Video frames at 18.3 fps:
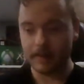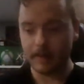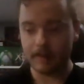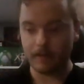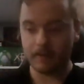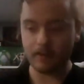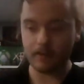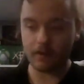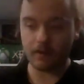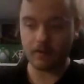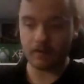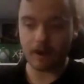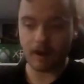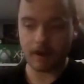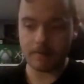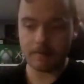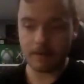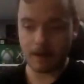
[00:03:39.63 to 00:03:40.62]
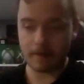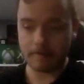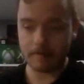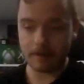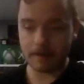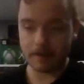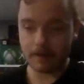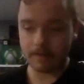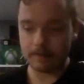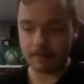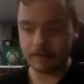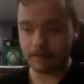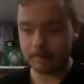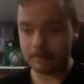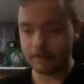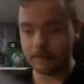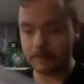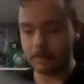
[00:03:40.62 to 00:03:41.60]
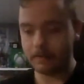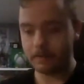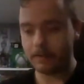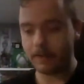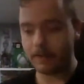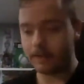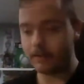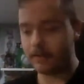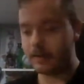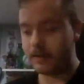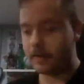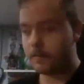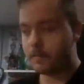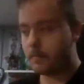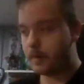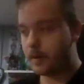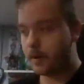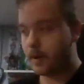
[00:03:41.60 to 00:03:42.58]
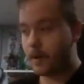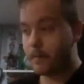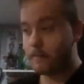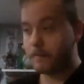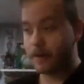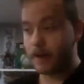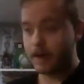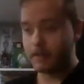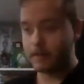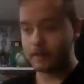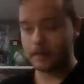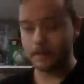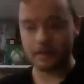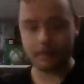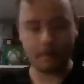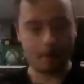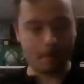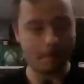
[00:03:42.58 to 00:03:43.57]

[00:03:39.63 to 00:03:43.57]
So I'm gonna deal with that later. But up top here,